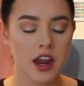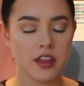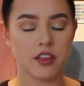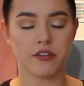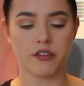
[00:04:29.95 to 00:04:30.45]

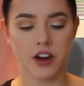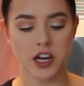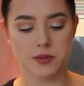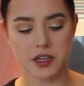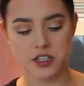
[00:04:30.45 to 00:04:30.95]
in the
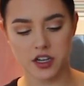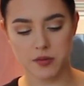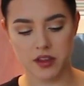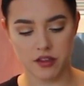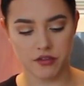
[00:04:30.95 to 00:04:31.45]
fridge, because you're
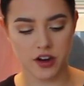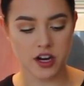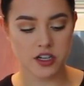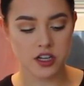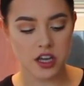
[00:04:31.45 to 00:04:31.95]
gonna put it in the fridge.